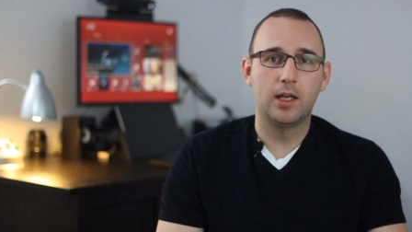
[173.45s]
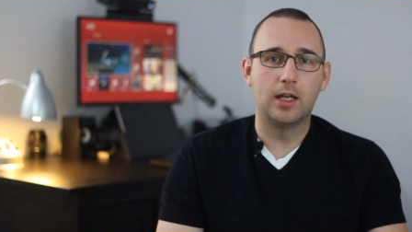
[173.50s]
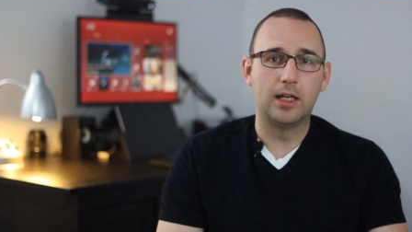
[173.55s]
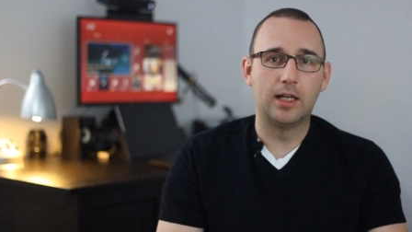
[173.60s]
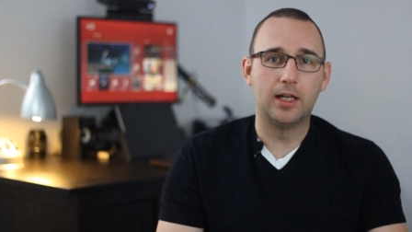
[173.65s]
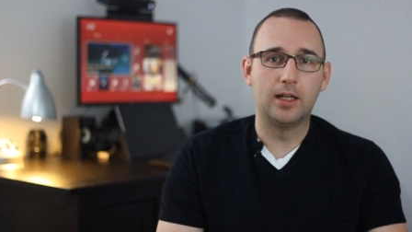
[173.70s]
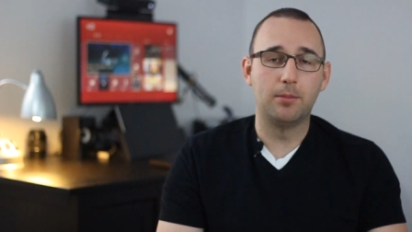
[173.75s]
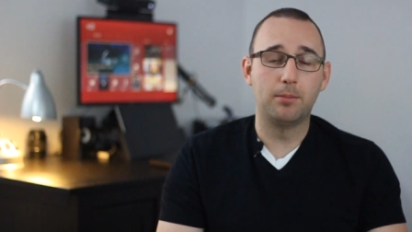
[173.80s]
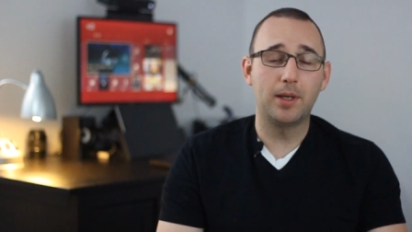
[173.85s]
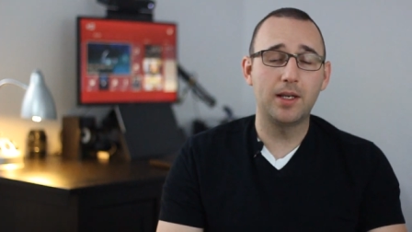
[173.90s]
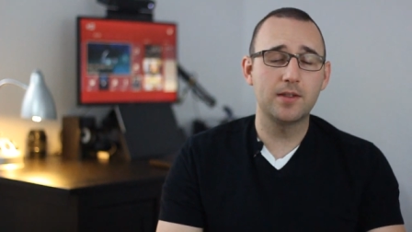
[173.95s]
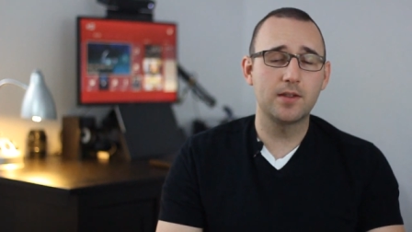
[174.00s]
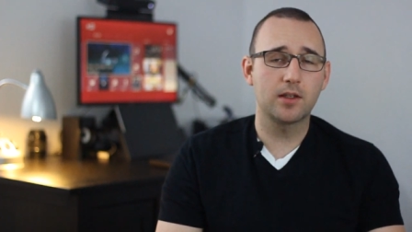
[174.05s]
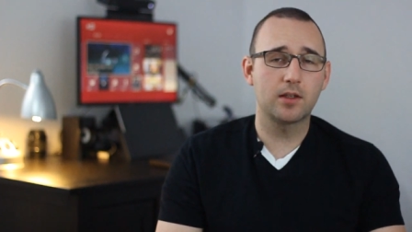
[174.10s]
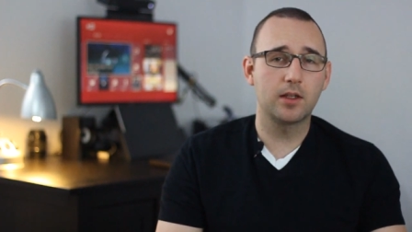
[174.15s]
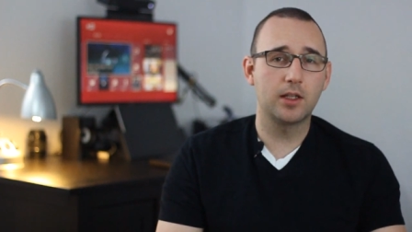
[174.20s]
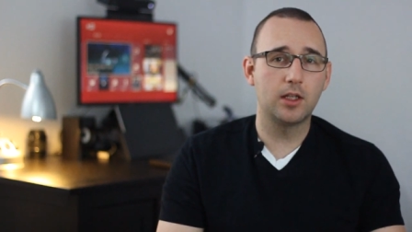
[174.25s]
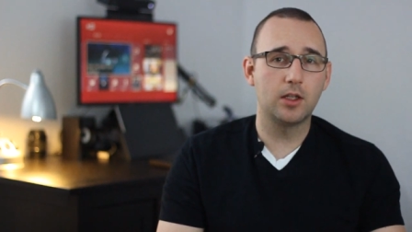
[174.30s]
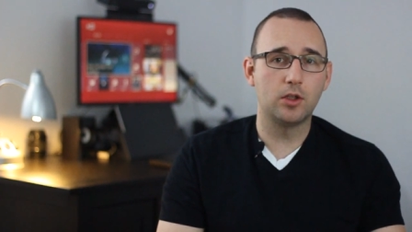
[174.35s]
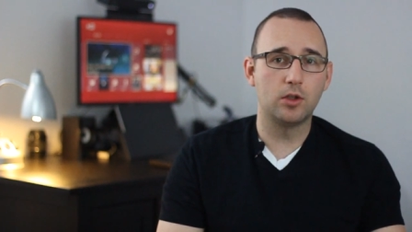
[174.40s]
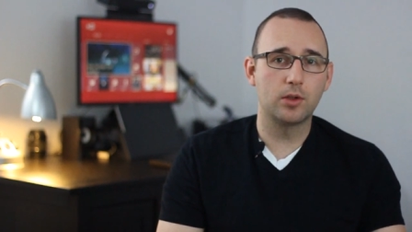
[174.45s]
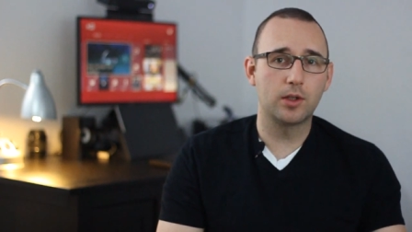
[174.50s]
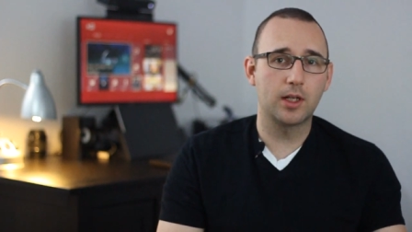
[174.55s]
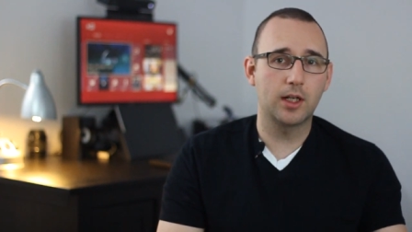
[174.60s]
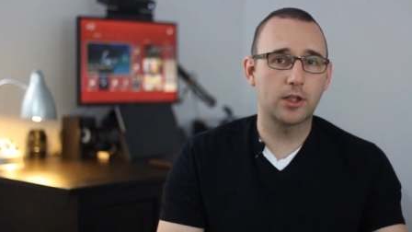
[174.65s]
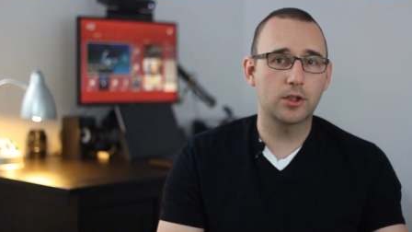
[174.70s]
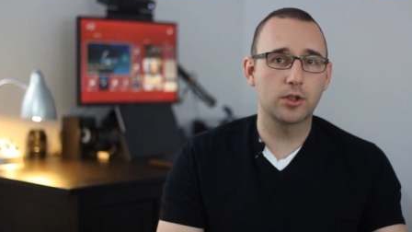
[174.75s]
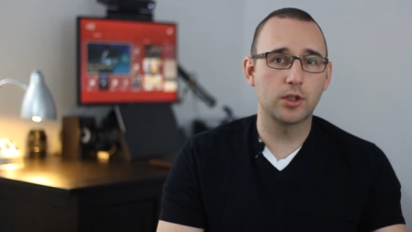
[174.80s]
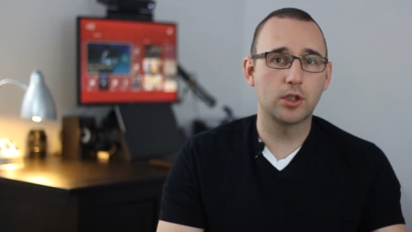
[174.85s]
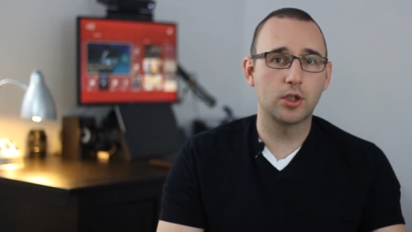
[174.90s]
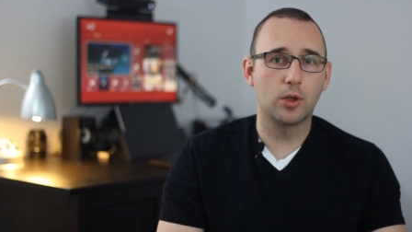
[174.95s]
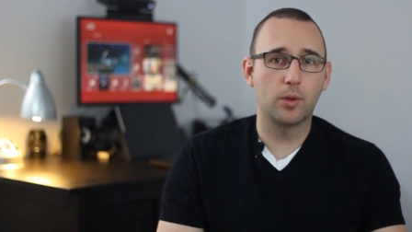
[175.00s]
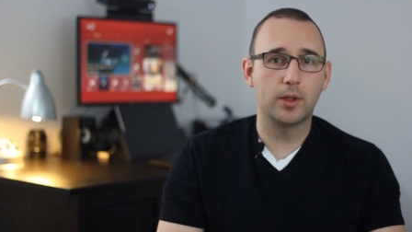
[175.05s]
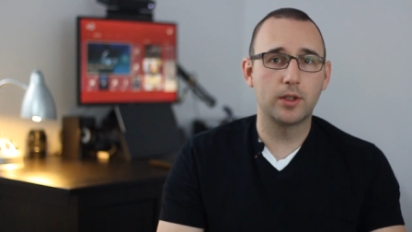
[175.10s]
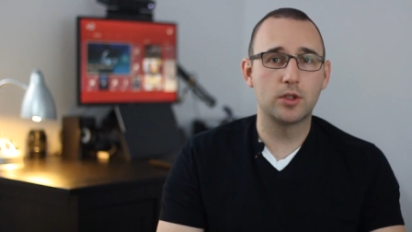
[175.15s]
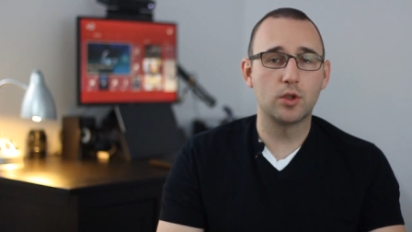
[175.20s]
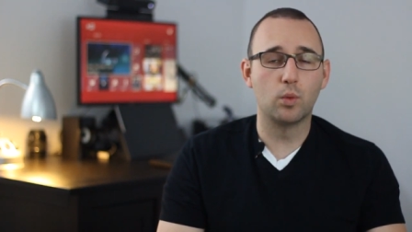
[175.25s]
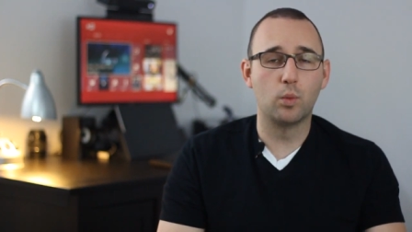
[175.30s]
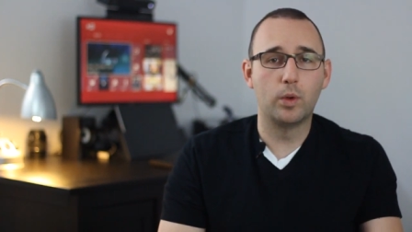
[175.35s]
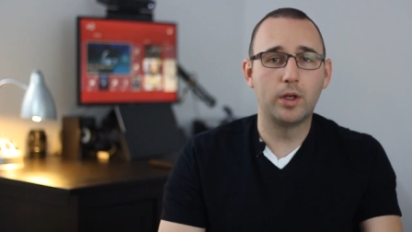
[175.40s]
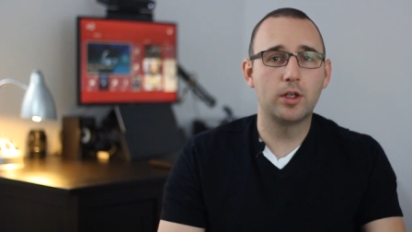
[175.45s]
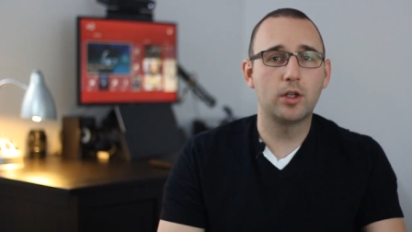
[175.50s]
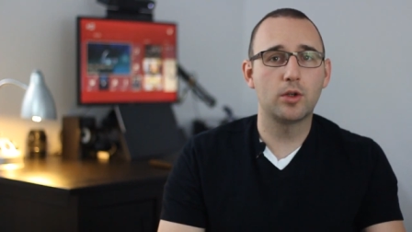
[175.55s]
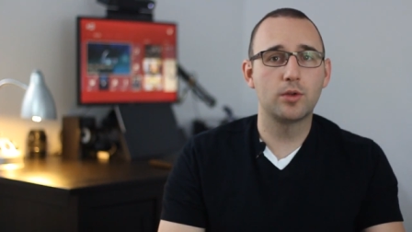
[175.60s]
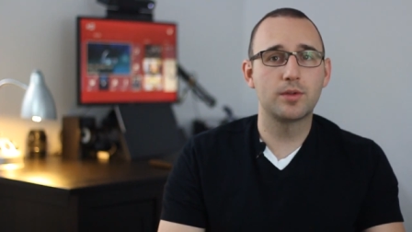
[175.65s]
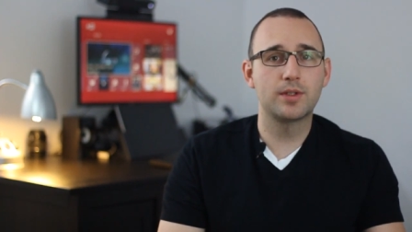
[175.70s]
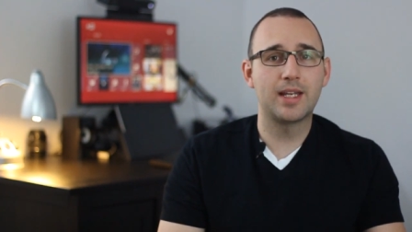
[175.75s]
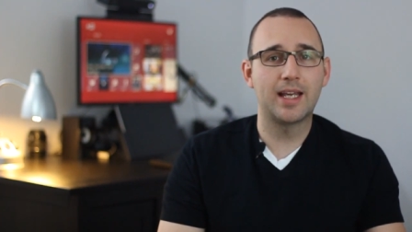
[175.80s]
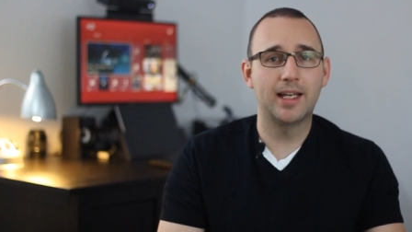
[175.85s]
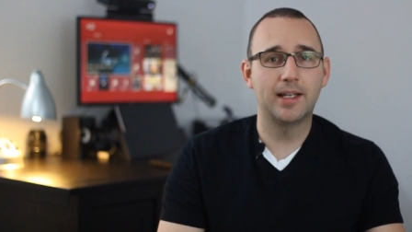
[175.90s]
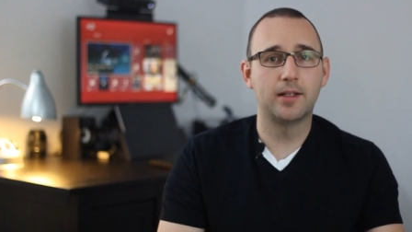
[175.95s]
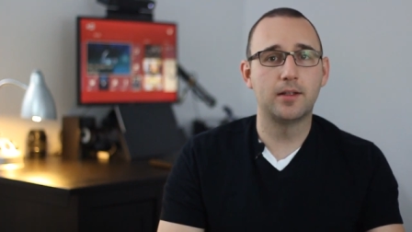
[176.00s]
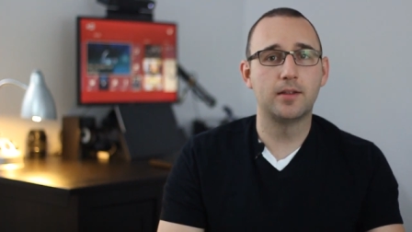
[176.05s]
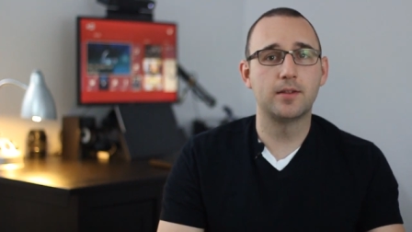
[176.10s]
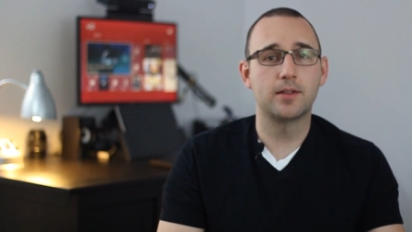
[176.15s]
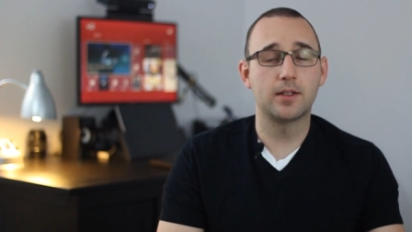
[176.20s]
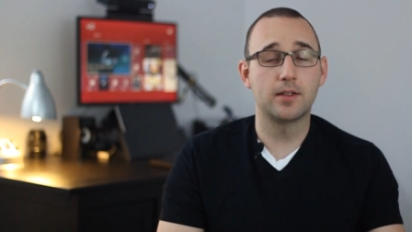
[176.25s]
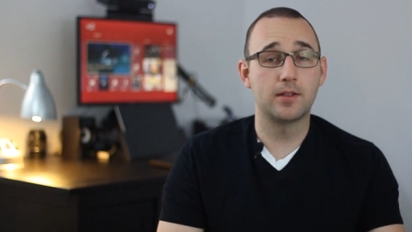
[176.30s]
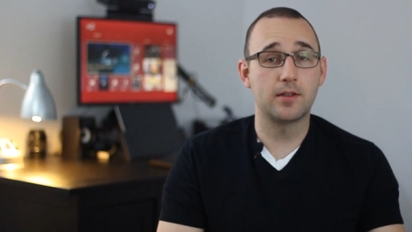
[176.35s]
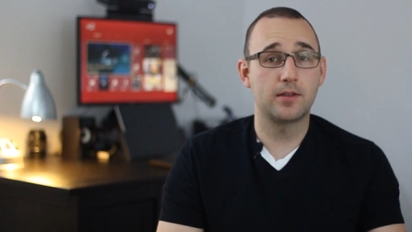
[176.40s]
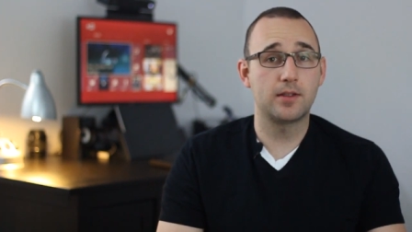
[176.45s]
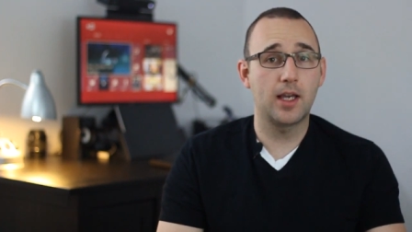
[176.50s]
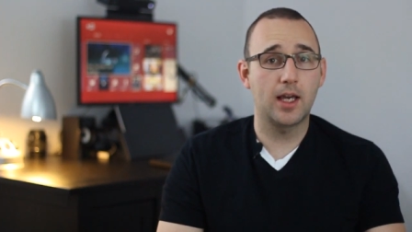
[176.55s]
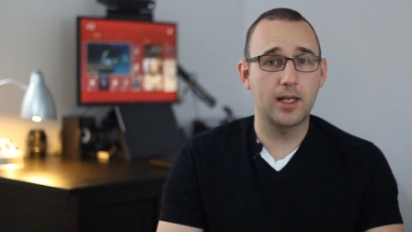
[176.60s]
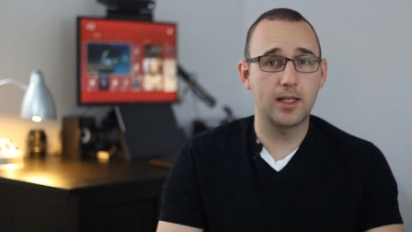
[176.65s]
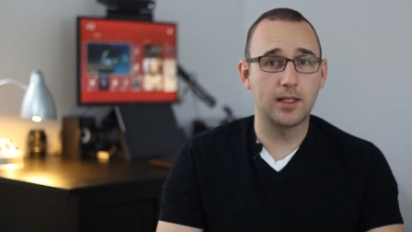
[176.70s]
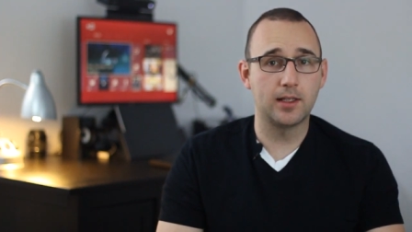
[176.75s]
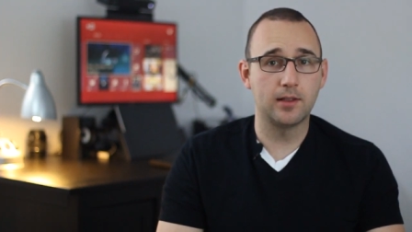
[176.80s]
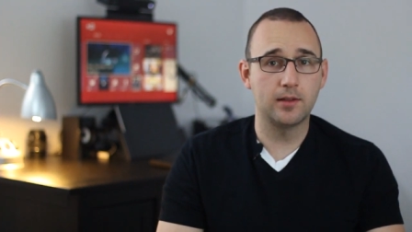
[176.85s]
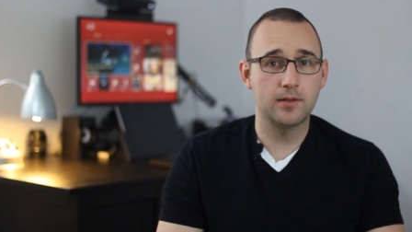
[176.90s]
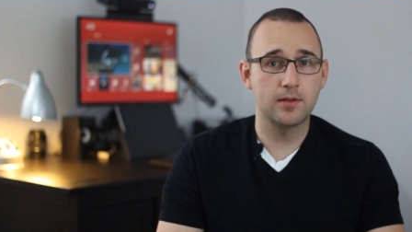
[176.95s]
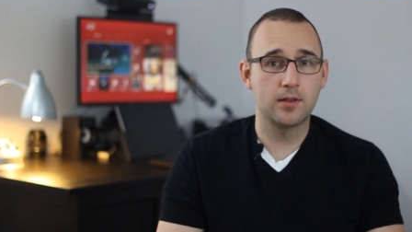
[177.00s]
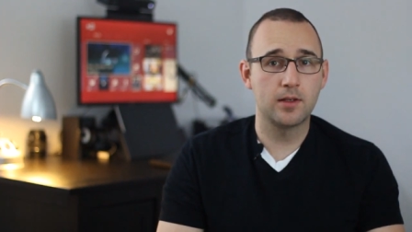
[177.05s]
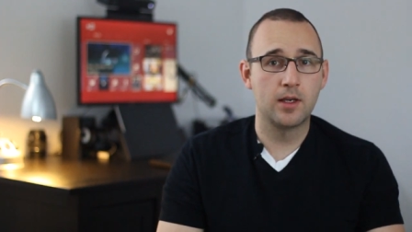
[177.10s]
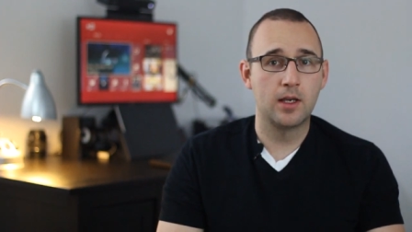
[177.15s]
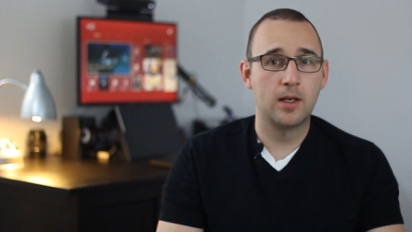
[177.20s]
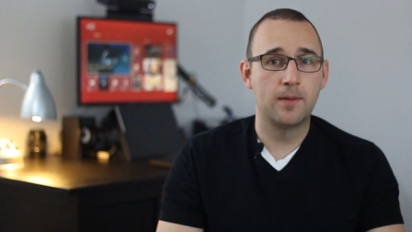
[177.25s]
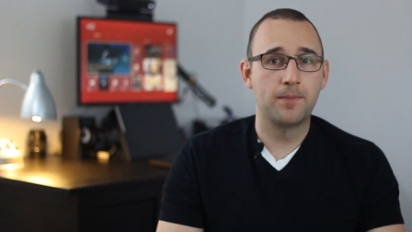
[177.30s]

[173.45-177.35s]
And basically you can actually go into Windows 10's settings